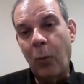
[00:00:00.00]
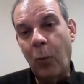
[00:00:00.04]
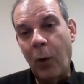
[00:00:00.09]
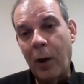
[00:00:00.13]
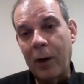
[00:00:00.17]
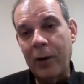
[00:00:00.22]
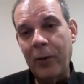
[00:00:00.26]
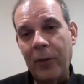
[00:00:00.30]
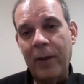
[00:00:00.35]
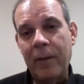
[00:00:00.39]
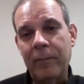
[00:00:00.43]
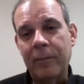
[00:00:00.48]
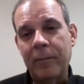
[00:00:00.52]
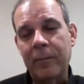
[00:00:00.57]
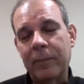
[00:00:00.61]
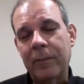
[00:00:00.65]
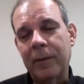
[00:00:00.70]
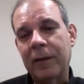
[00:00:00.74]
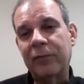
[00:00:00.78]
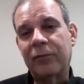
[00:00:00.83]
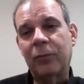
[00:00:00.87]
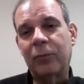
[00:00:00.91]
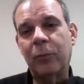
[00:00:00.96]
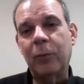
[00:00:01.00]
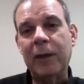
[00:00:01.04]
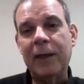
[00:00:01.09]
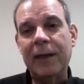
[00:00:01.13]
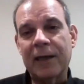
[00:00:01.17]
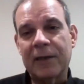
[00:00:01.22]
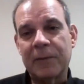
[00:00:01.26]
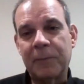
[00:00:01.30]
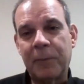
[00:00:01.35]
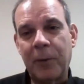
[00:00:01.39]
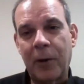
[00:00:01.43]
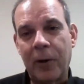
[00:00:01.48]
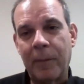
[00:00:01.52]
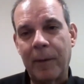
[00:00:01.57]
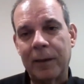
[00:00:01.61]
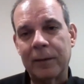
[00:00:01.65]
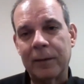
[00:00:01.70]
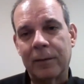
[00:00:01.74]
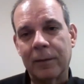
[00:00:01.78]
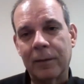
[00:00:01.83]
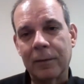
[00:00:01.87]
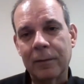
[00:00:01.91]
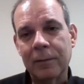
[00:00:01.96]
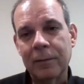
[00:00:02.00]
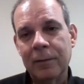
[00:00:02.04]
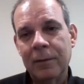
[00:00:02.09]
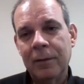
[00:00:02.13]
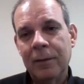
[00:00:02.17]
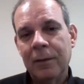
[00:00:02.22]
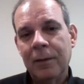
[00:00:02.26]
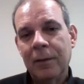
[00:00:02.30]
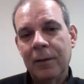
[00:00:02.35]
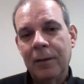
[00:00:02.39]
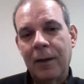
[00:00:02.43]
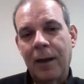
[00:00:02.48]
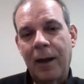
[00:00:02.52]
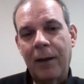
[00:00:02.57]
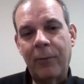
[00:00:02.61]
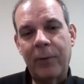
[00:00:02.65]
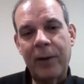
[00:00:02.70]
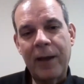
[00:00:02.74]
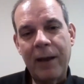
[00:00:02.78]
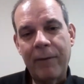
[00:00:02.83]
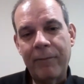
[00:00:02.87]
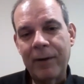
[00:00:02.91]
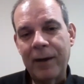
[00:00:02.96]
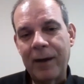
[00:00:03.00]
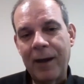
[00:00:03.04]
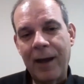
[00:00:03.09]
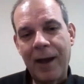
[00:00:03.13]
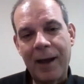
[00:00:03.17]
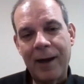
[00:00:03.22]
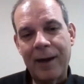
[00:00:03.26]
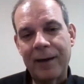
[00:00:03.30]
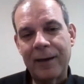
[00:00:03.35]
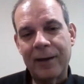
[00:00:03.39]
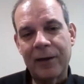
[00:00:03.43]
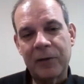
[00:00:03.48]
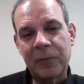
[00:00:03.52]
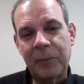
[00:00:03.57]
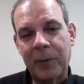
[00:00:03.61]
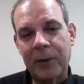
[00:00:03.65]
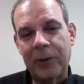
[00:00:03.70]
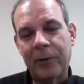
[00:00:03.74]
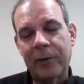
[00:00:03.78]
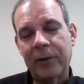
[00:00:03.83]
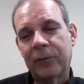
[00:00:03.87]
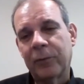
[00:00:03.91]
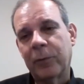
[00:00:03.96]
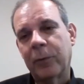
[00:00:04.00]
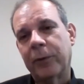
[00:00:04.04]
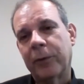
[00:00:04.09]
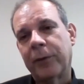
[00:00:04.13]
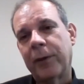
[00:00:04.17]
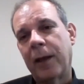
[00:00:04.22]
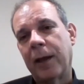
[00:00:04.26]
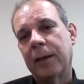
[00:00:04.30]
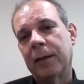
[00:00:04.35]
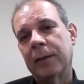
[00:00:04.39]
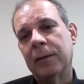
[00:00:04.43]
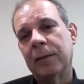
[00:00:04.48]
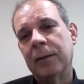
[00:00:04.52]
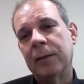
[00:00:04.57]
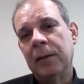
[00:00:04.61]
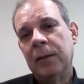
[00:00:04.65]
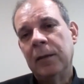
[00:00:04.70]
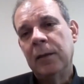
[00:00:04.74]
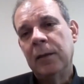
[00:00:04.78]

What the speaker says: well, one of them is really experimental. We haven't had any experience with that.